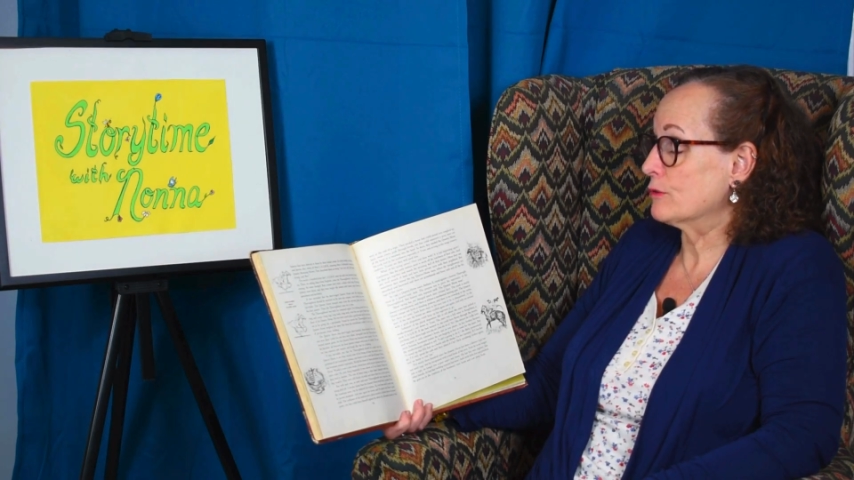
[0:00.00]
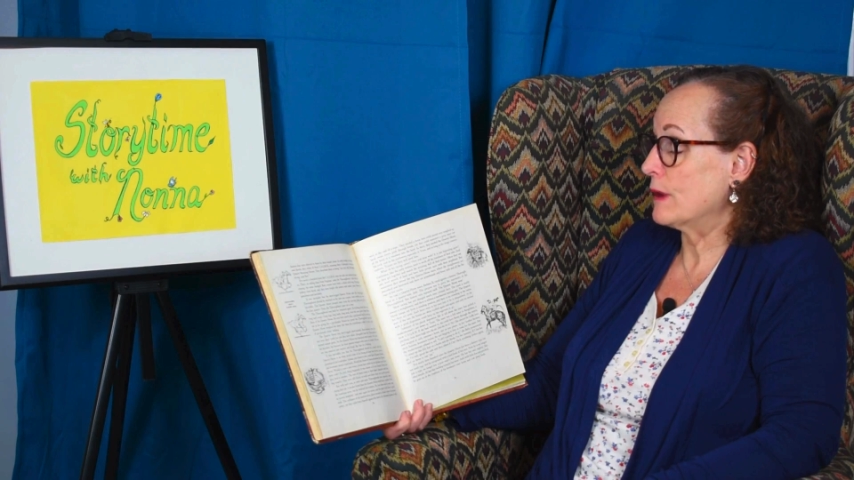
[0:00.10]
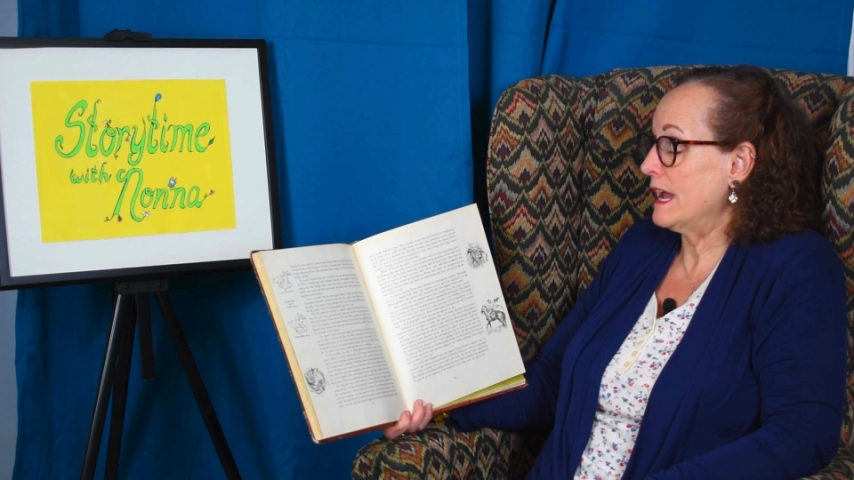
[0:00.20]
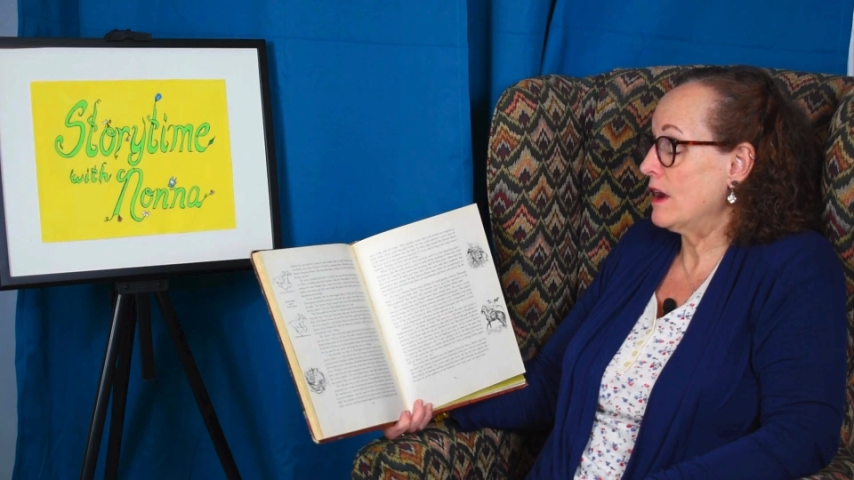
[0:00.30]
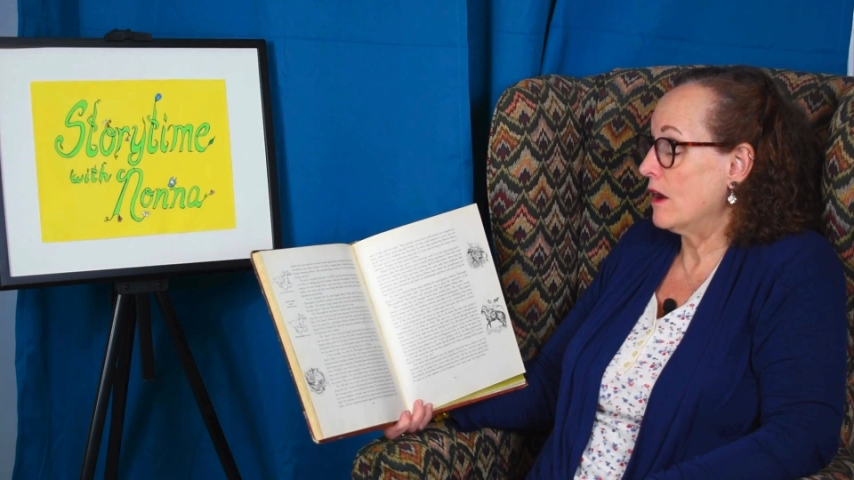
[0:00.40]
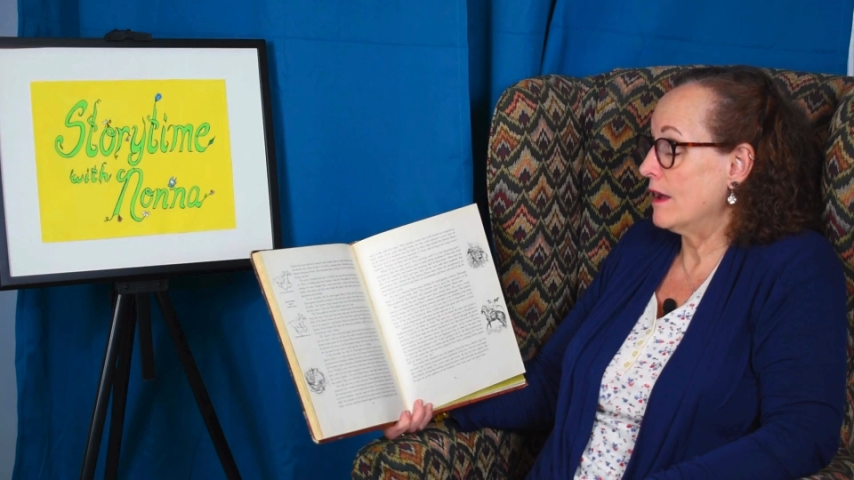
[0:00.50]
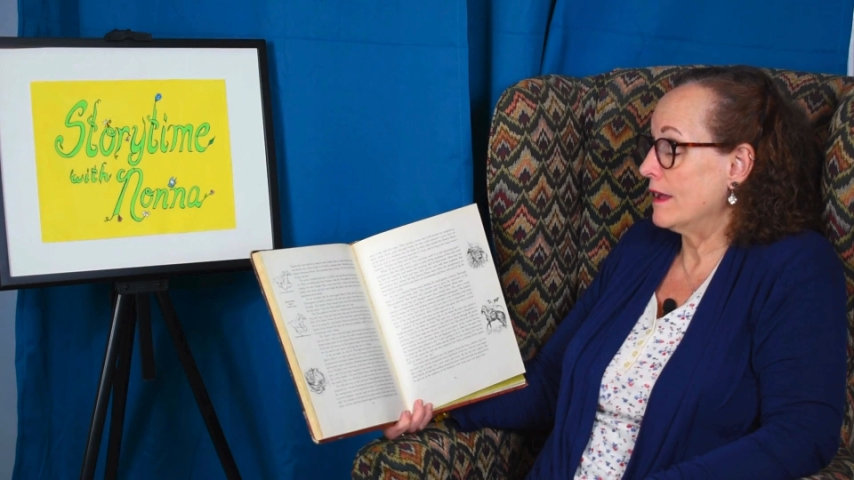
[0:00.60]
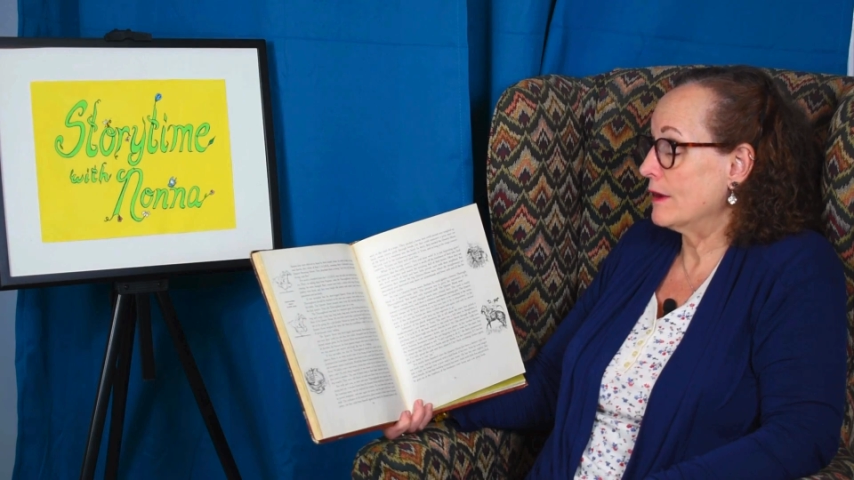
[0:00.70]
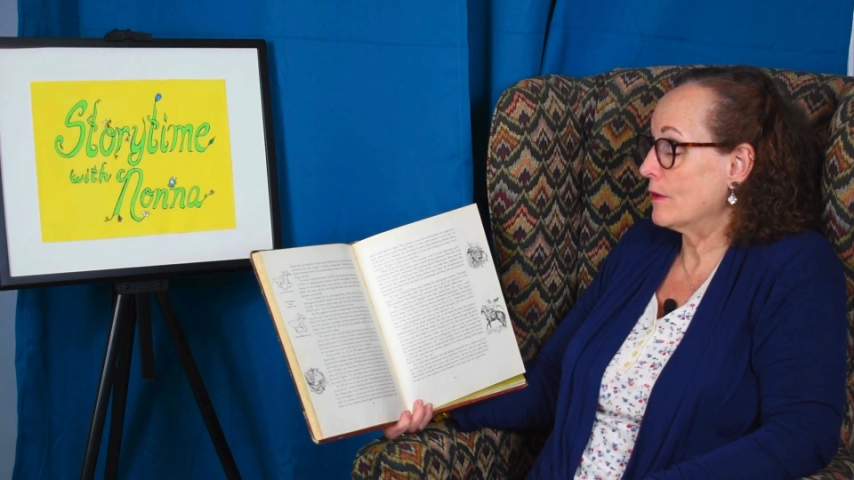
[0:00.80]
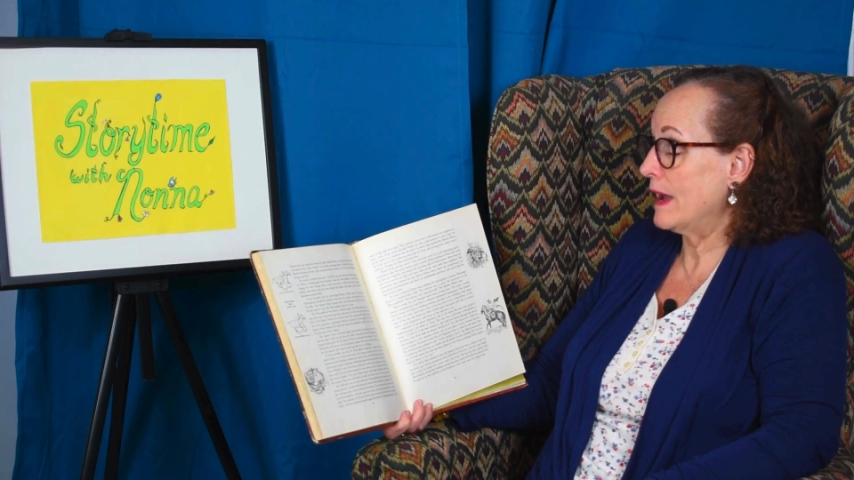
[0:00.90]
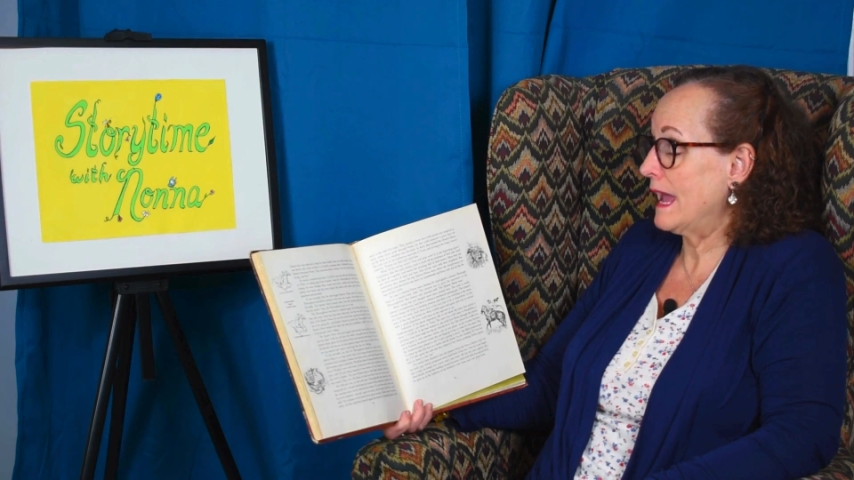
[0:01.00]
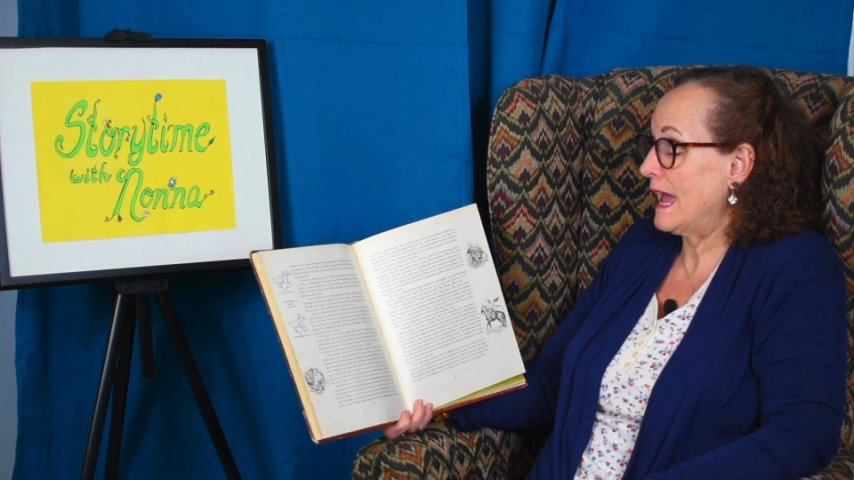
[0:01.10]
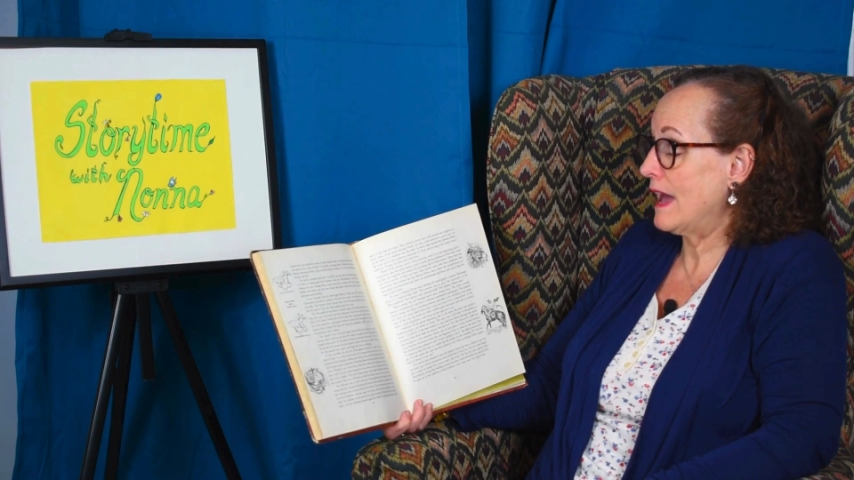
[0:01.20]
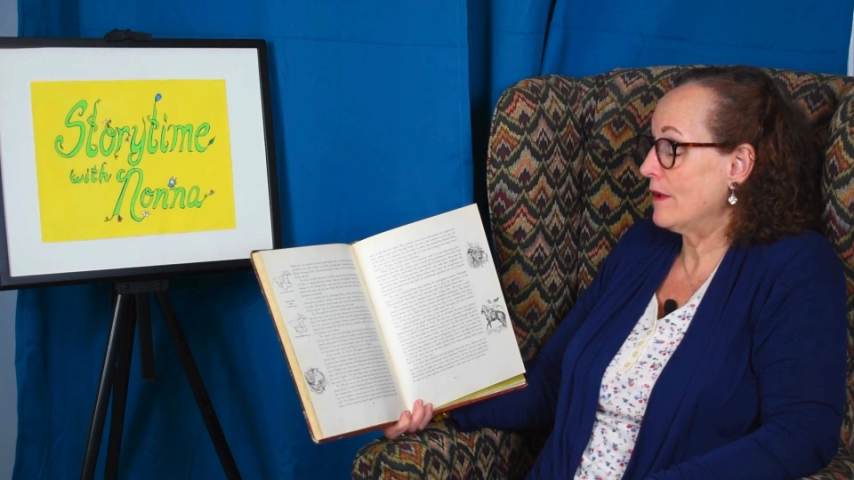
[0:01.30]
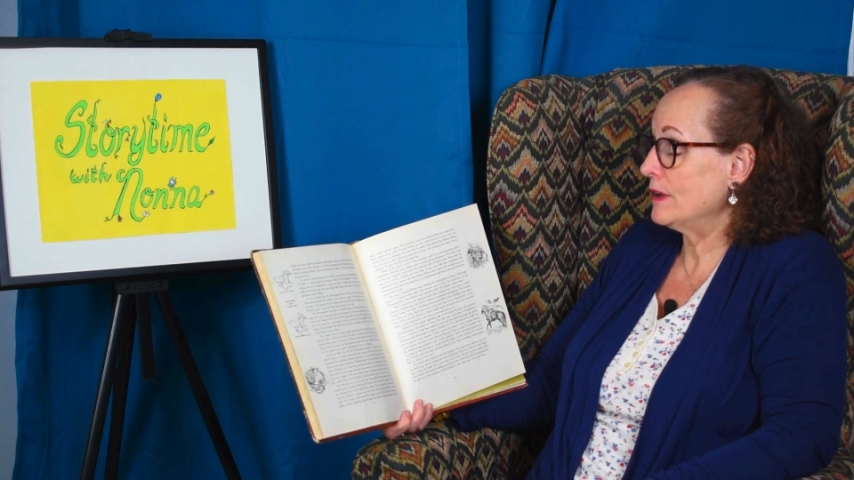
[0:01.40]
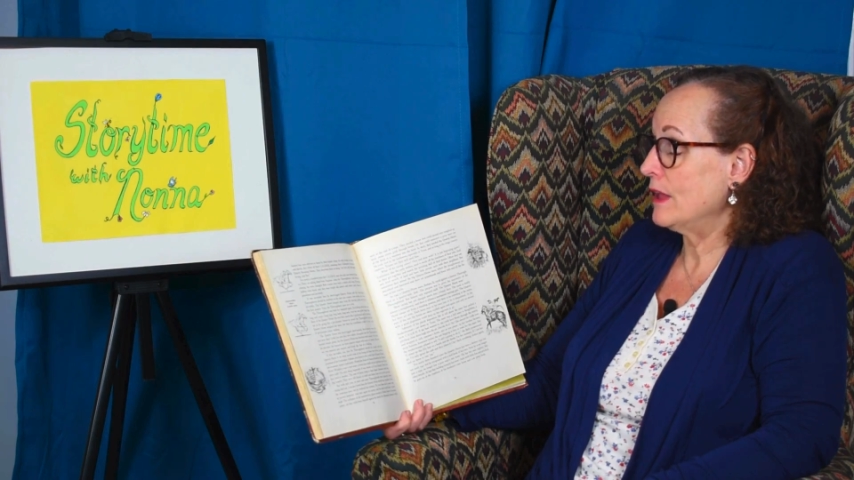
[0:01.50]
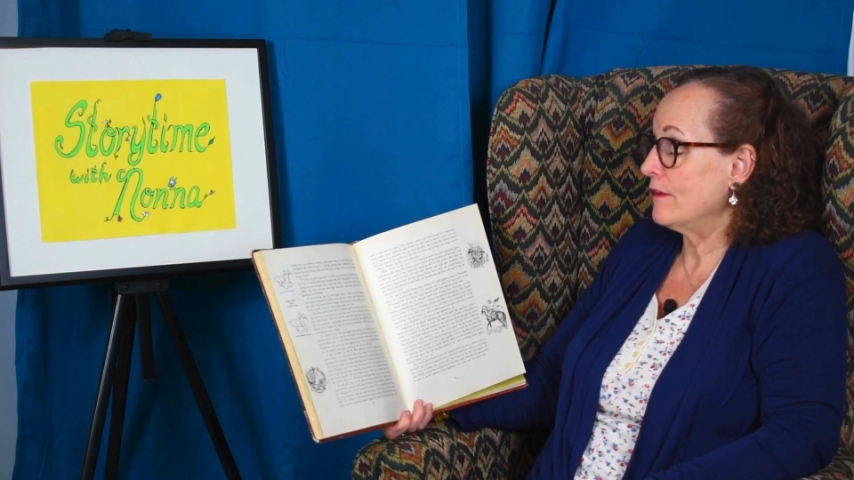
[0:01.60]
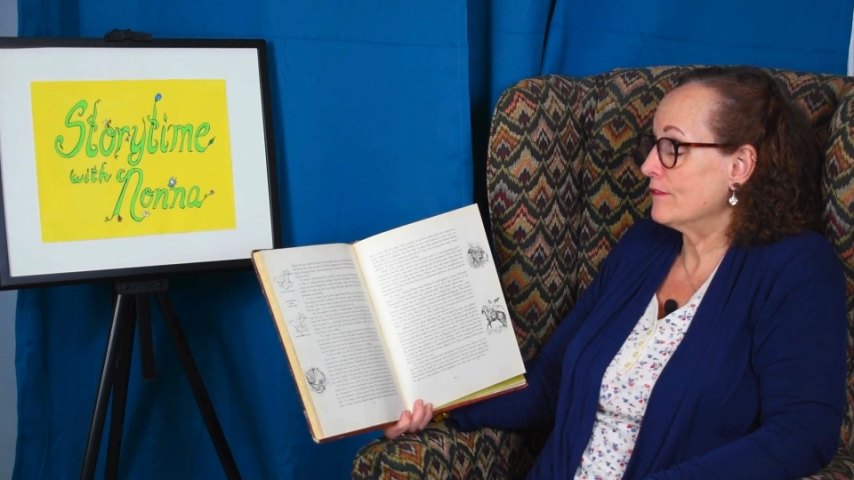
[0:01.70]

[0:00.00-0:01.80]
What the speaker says: greyhound